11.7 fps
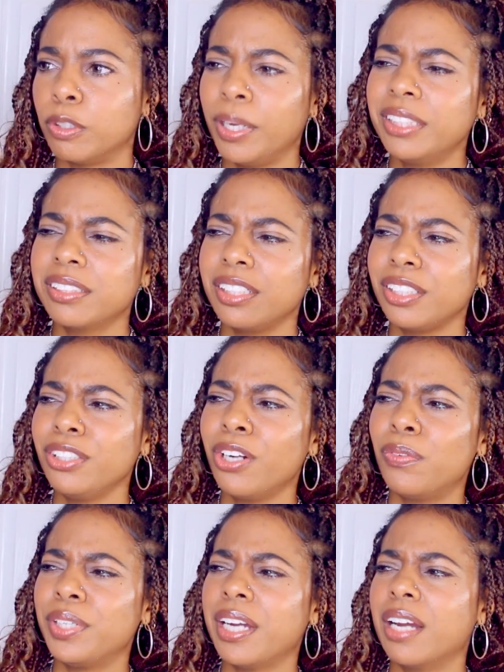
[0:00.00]
well, basically, you know,
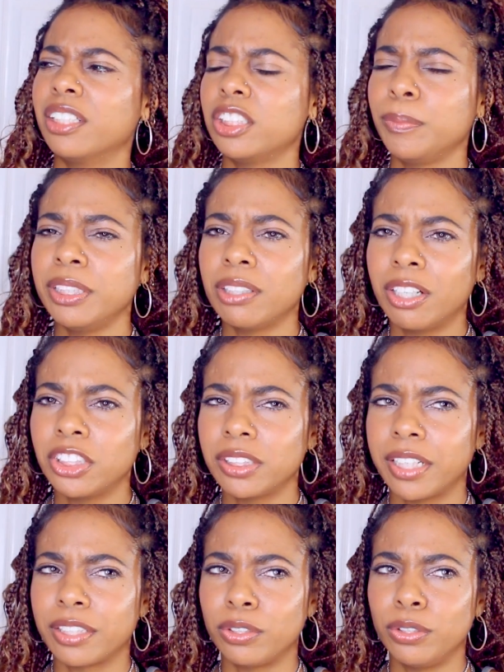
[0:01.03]
Rihanna, she be launching
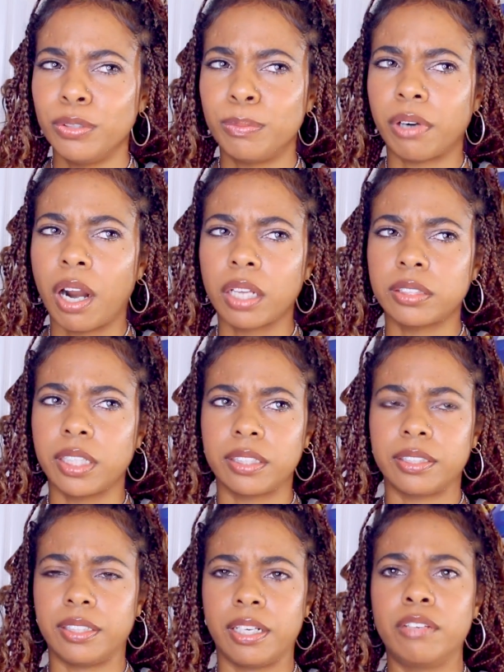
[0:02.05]
like new products like
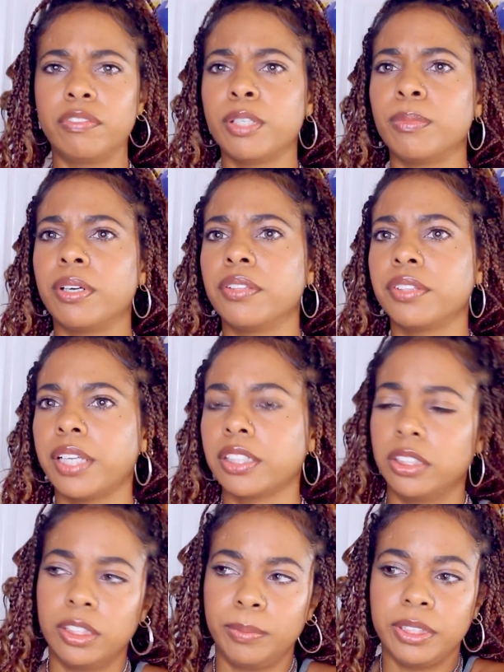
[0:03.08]
every month. Like
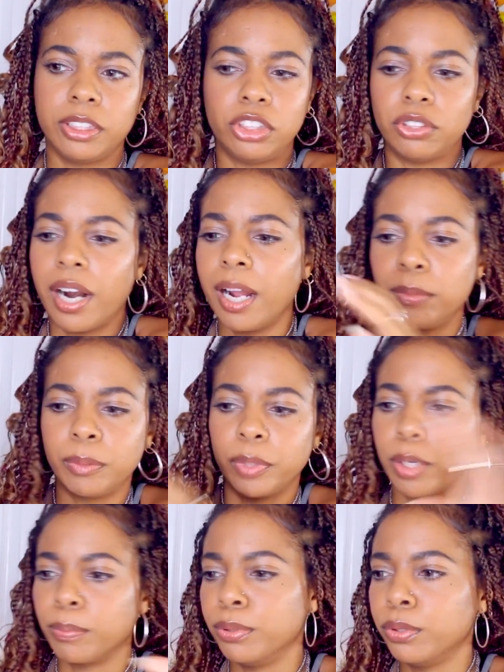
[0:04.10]
she just be dropping
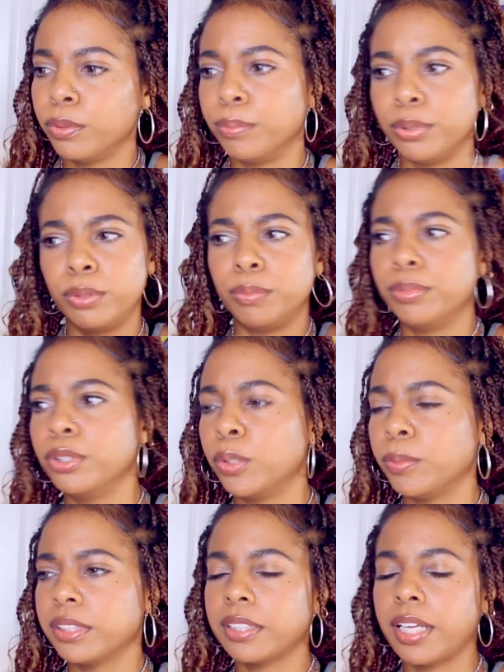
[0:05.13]
like boom, boom,
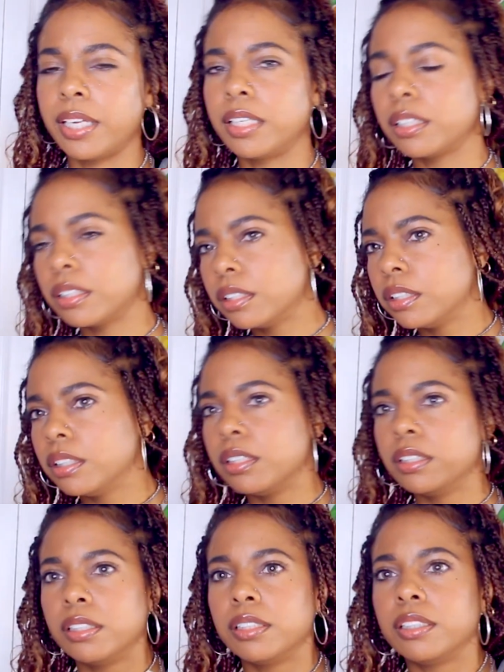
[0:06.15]
boom. It's like,
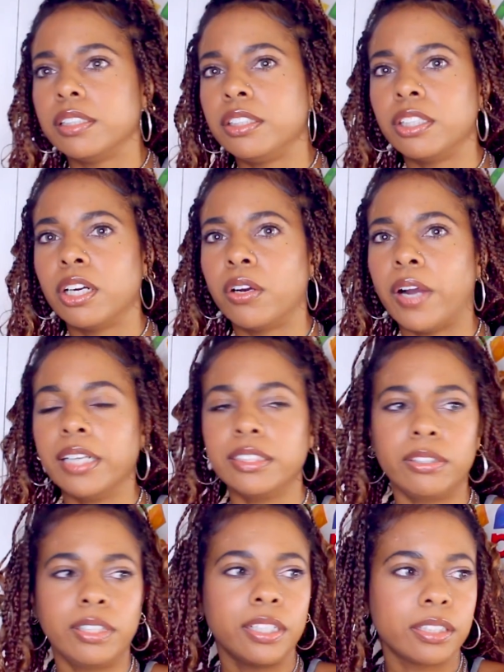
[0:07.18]
you know, I
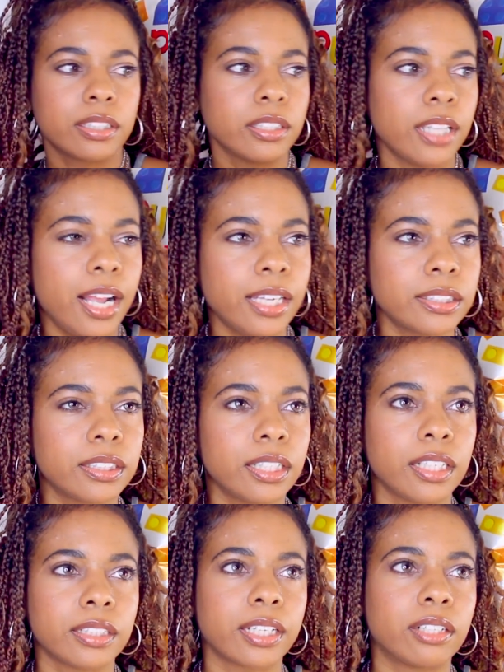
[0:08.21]
still didn't get the last
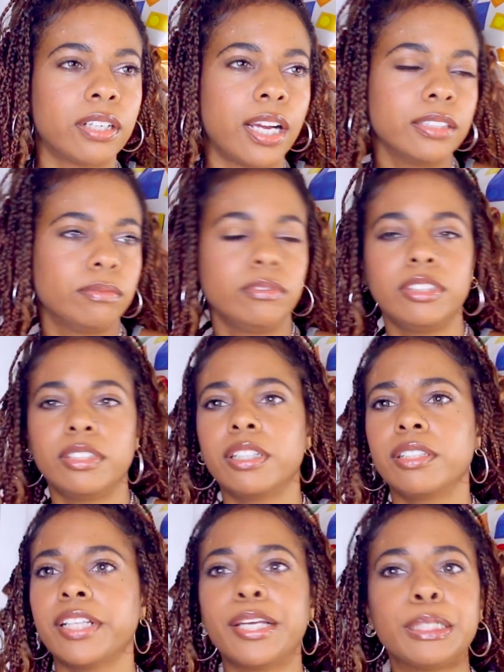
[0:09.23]
thing, like, or I, you know,
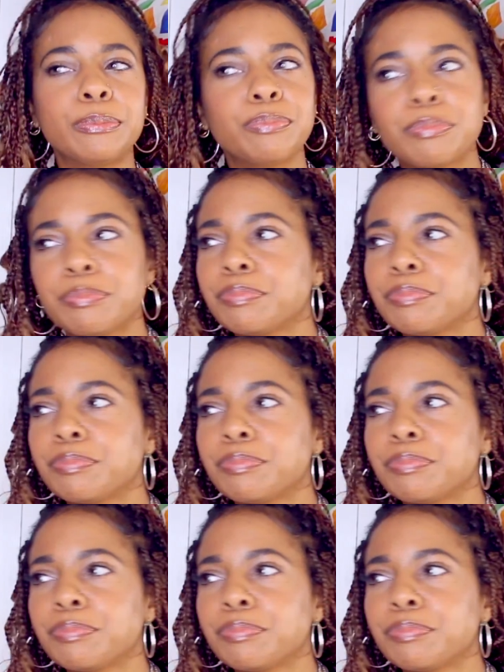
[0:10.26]
like,